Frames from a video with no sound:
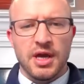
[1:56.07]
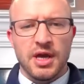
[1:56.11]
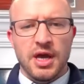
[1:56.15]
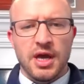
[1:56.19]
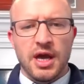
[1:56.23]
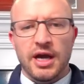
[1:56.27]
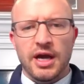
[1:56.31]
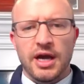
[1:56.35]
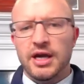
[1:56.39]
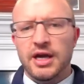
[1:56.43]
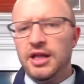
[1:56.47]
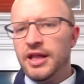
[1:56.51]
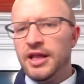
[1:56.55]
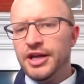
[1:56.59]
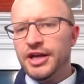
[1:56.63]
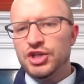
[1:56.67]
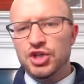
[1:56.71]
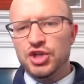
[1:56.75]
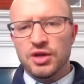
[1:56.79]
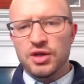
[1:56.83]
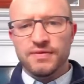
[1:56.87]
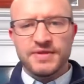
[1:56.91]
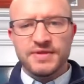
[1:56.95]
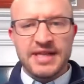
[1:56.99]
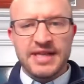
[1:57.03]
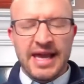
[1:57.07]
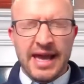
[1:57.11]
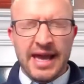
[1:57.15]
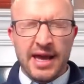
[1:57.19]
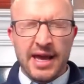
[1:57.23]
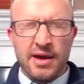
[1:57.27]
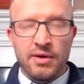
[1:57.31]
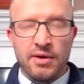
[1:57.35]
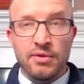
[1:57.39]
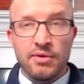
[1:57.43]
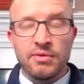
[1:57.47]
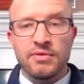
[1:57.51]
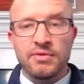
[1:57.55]
a collection of
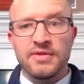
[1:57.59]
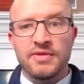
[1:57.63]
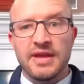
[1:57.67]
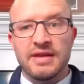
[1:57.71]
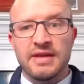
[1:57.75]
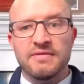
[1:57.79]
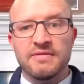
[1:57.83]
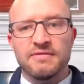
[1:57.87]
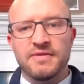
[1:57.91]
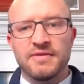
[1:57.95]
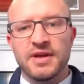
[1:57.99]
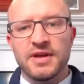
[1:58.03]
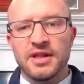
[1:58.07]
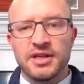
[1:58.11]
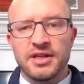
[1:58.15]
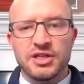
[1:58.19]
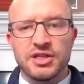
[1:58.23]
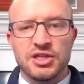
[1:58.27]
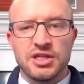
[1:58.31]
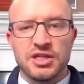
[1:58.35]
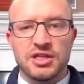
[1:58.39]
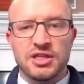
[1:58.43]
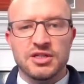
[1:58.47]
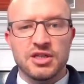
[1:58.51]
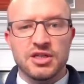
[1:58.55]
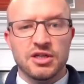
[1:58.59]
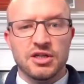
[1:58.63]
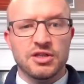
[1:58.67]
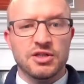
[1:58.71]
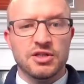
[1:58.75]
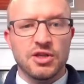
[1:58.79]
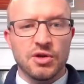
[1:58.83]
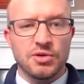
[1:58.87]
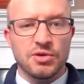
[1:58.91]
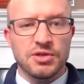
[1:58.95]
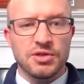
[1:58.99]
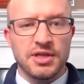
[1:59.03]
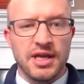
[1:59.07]
towns and villages
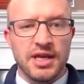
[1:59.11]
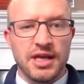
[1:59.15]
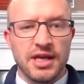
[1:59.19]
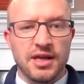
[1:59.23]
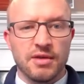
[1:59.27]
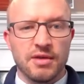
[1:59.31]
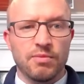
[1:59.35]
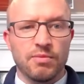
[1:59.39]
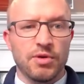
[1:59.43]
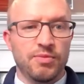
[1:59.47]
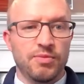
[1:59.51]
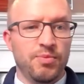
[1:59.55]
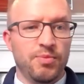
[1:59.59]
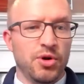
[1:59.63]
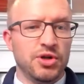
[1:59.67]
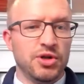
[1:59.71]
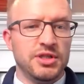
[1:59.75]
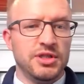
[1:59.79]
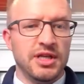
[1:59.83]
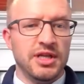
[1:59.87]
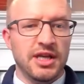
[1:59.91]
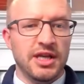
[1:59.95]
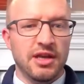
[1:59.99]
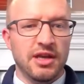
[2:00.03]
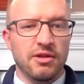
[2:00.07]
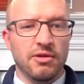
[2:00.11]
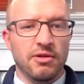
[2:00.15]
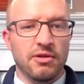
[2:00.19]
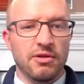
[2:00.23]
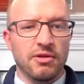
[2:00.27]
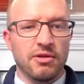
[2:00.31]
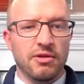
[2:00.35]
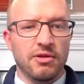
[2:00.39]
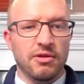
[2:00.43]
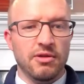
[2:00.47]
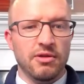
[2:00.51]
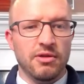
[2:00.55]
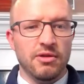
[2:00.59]
associated with particular
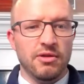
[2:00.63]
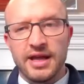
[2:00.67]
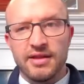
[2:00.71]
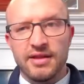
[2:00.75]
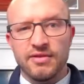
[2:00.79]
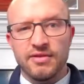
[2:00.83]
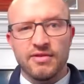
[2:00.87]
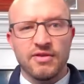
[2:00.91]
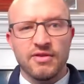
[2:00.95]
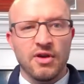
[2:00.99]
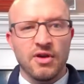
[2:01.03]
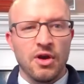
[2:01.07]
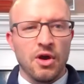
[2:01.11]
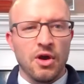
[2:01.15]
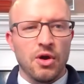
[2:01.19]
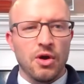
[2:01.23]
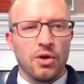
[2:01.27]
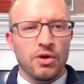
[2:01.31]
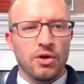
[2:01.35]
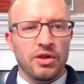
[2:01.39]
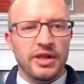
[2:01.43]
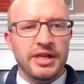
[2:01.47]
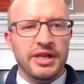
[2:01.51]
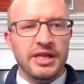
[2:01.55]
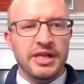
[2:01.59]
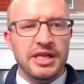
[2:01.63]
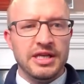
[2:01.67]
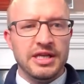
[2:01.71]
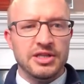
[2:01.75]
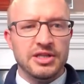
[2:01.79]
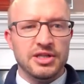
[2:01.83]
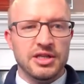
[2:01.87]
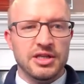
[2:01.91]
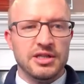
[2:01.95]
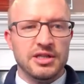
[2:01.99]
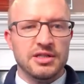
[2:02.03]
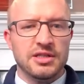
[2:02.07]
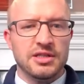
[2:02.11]
clans or
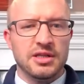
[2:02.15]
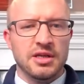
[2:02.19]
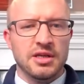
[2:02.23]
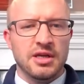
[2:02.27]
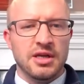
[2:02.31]
lineages.